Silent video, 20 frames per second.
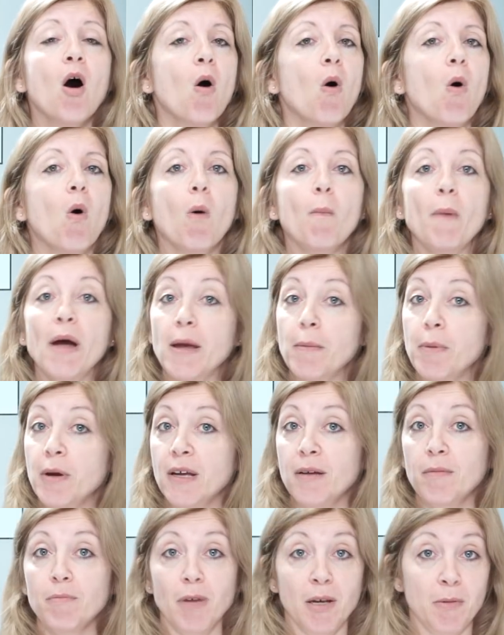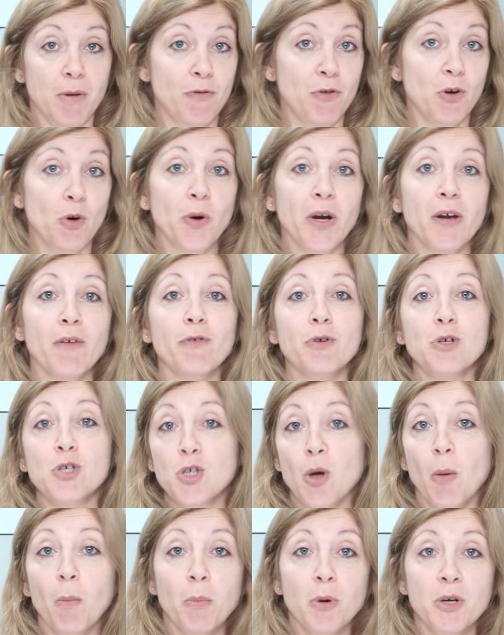or maybe if you're looking for
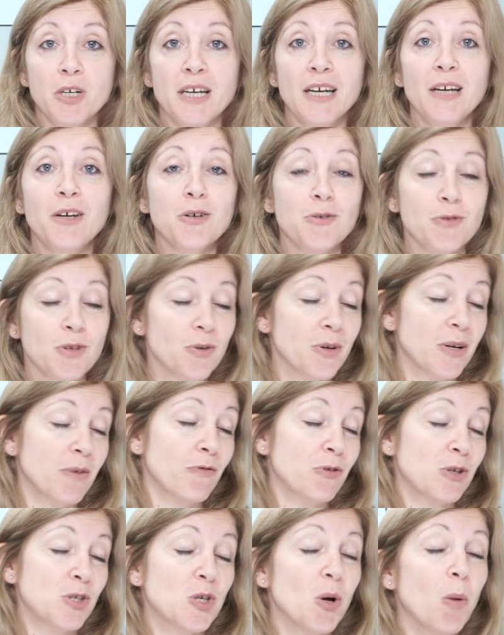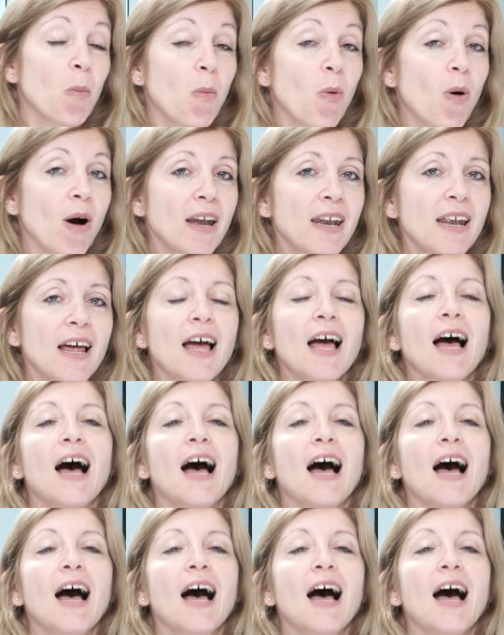somebody, you're looking for someone,